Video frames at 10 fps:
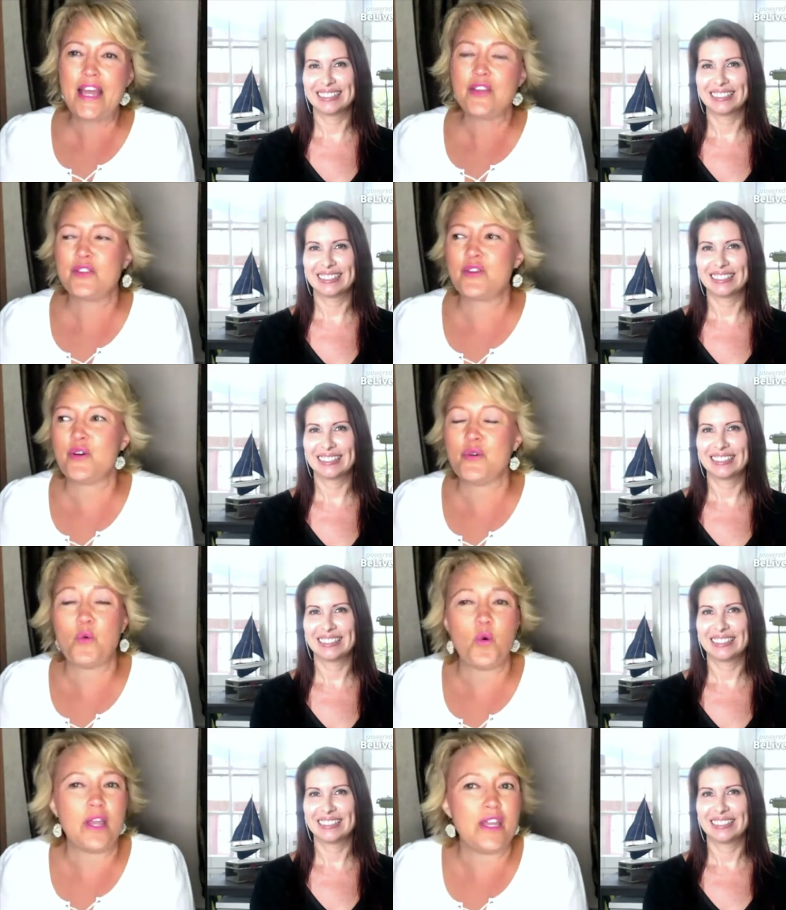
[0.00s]
Speaker 1: So
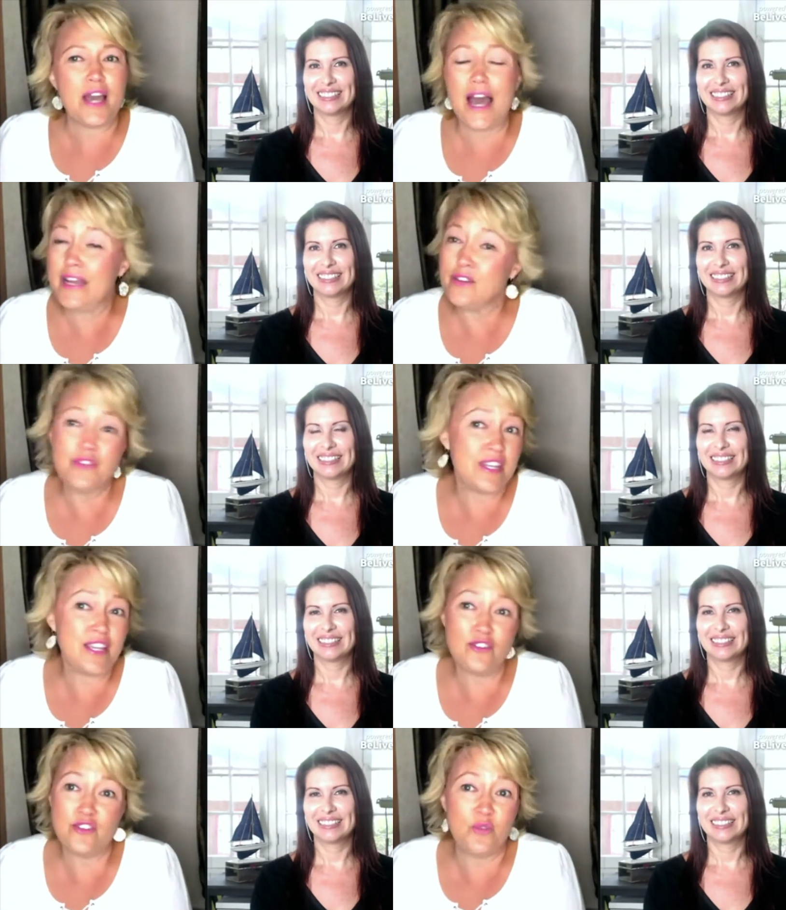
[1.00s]
I don't
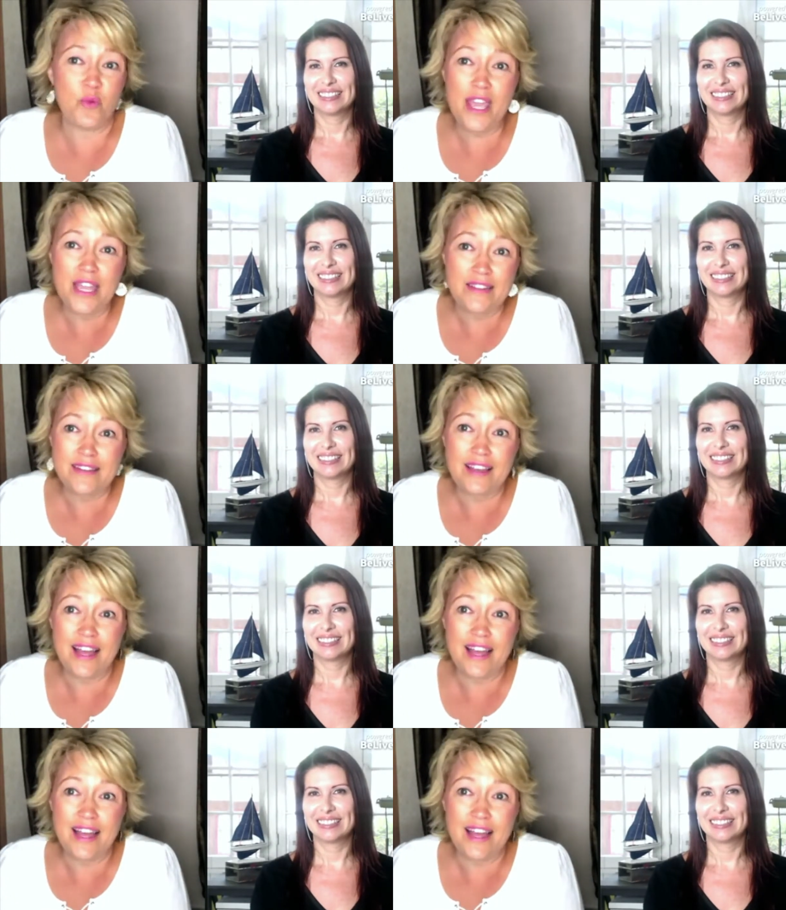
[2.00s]
think you should wait